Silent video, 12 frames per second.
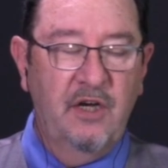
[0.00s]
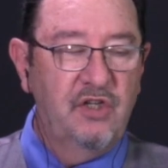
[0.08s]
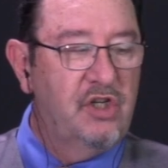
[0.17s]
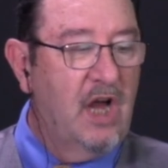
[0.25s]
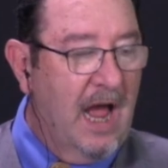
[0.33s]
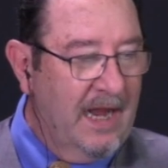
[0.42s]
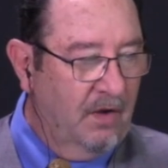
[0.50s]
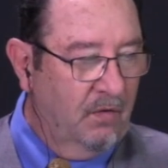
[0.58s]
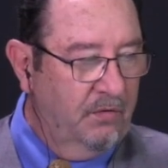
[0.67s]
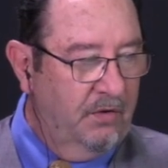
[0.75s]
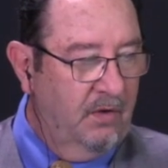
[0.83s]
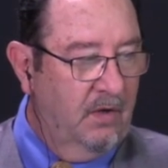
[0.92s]
a
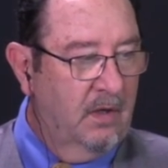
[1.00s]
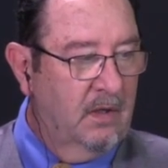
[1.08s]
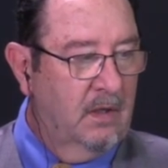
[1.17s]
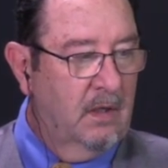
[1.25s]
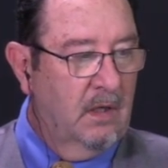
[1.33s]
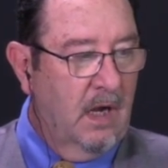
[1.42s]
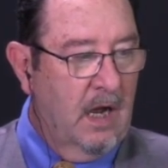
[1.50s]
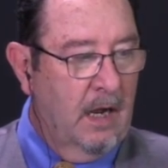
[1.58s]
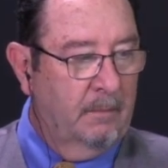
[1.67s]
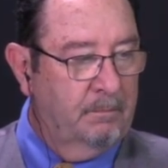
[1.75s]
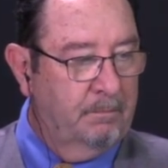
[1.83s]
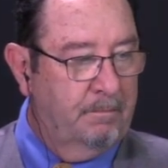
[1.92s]
child,
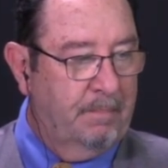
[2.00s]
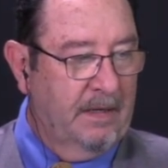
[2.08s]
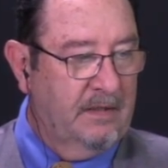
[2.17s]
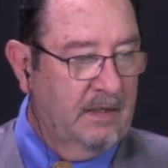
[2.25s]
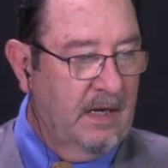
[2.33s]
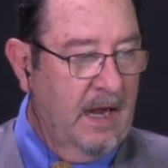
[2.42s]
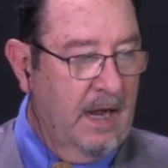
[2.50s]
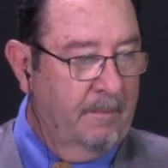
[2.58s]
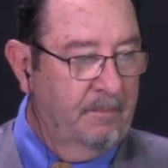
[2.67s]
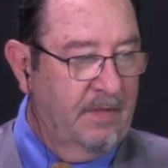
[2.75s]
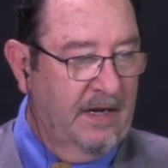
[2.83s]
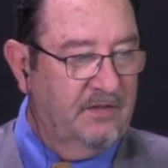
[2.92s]
um, but
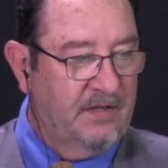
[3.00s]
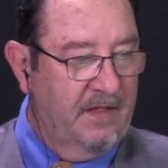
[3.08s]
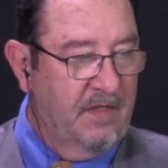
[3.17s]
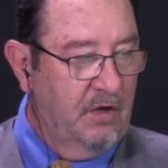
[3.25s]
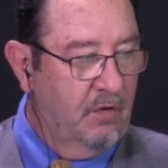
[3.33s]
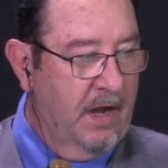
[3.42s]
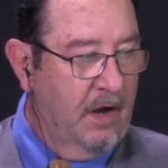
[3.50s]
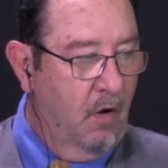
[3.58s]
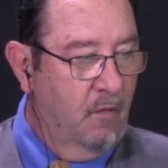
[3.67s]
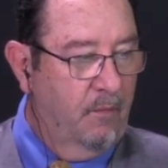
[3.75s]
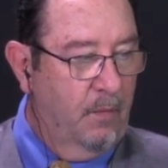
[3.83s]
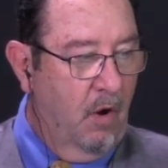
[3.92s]
um, they say that you can
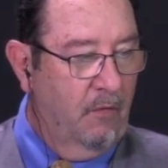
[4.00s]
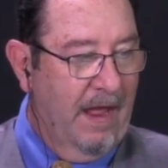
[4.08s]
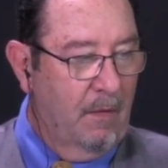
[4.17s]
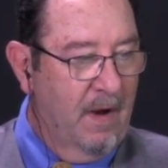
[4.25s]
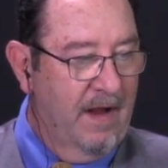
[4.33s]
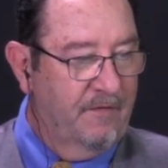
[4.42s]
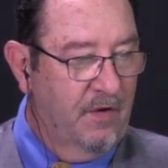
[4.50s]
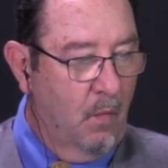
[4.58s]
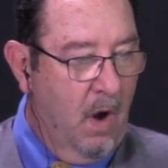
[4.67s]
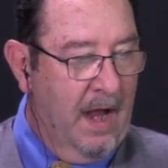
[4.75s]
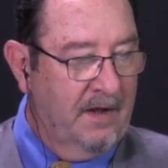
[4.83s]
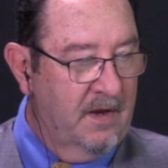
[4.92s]
go, go that way if you
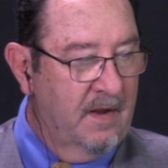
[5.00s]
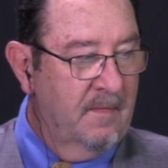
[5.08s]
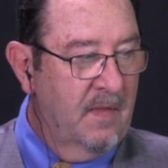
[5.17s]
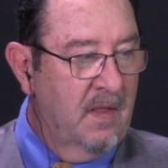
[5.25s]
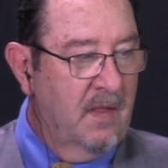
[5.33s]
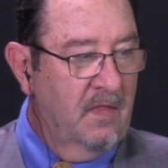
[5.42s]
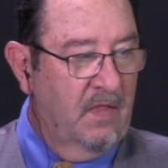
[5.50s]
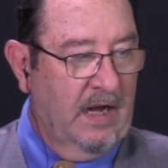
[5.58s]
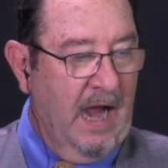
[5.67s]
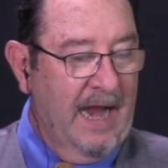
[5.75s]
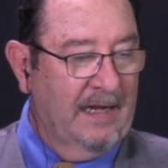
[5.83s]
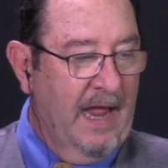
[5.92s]
want. The
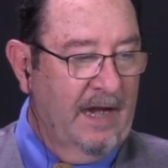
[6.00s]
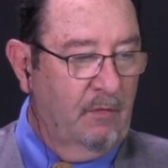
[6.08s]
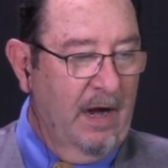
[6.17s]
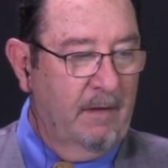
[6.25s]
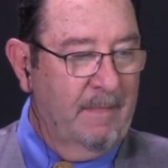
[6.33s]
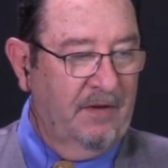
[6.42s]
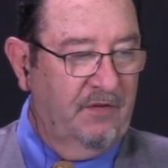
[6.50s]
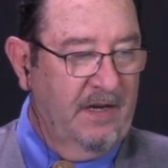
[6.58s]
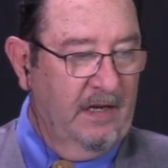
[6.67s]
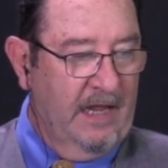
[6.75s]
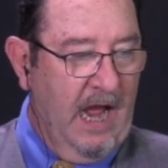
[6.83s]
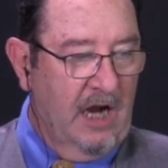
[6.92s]
guideline recommends
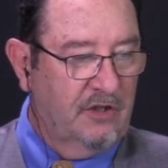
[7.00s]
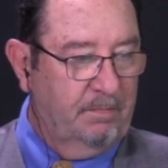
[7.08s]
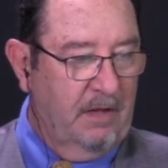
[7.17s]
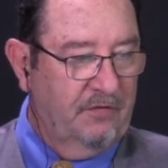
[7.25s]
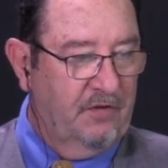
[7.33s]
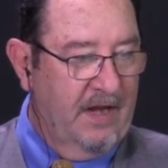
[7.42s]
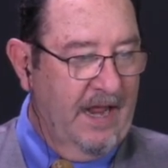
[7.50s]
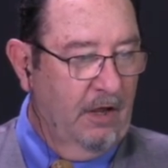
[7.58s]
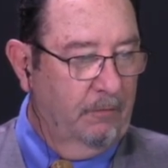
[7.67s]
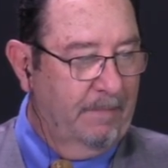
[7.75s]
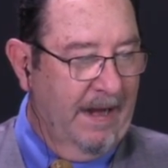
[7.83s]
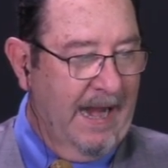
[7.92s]
Heliox plus
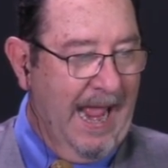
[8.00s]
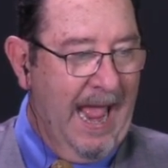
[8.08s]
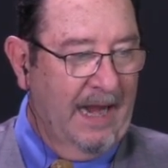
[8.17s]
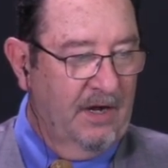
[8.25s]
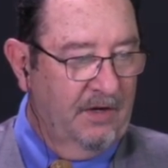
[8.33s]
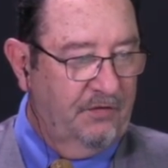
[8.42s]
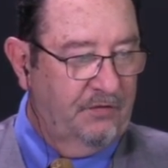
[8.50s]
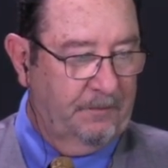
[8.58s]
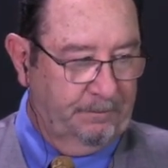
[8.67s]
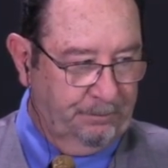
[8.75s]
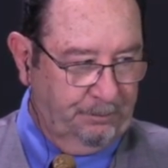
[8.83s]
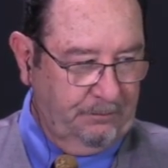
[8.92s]
inhaled beta agonists,
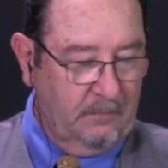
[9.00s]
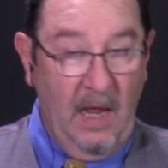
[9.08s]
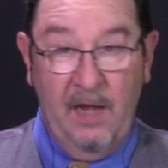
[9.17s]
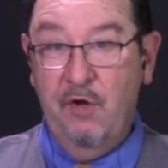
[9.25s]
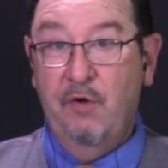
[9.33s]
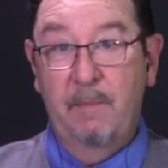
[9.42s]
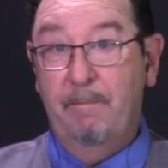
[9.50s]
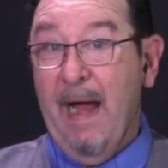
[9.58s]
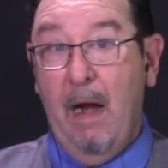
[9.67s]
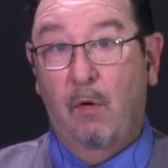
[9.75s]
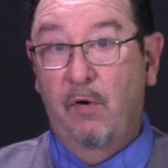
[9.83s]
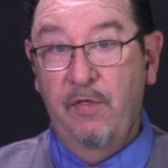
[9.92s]
and you can
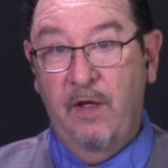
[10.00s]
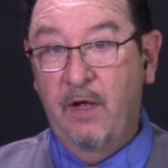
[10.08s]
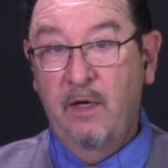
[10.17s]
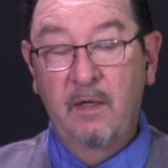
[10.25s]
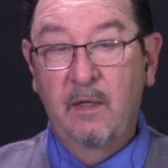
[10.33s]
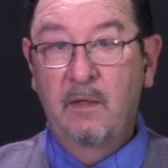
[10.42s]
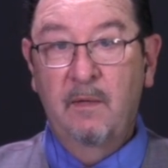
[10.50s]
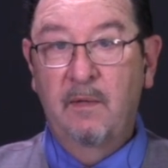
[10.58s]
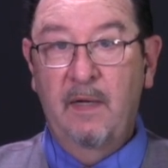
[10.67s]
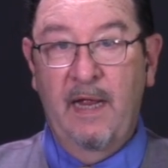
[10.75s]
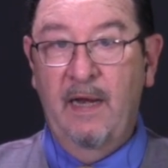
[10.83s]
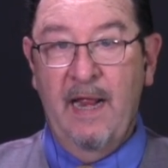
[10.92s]
power the
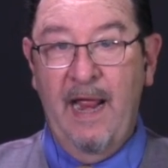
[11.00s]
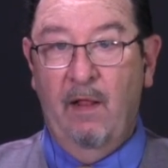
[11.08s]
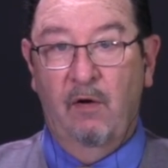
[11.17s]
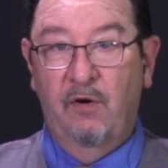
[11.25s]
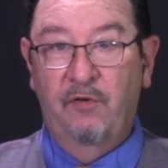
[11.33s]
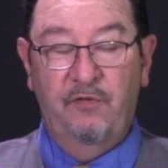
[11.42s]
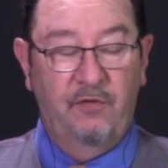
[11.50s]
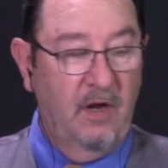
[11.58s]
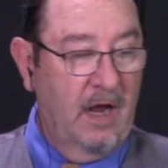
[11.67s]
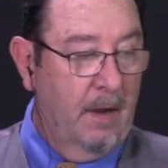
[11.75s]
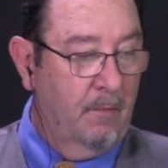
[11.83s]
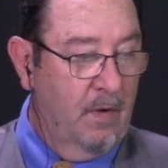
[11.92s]
inhalers
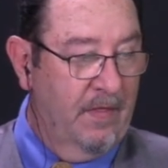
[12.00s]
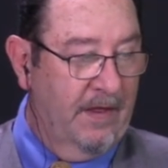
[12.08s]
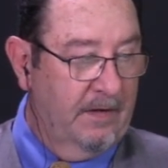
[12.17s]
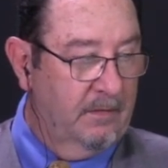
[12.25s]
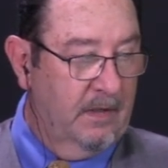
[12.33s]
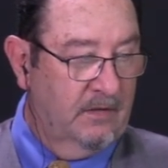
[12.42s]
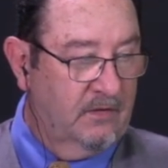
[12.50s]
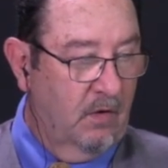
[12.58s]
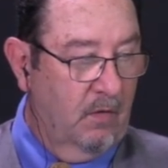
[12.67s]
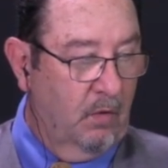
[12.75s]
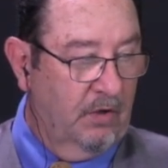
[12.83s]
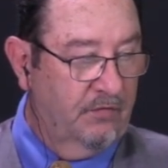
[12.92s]
um, with it, and
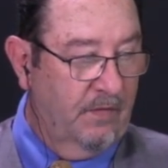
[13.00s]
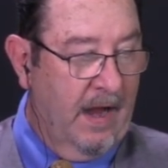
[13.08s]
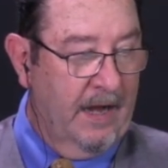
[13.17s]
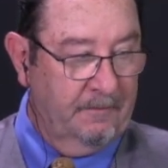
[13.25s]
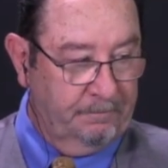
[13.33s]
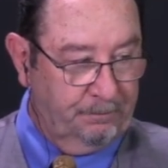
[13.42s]
so it works fine.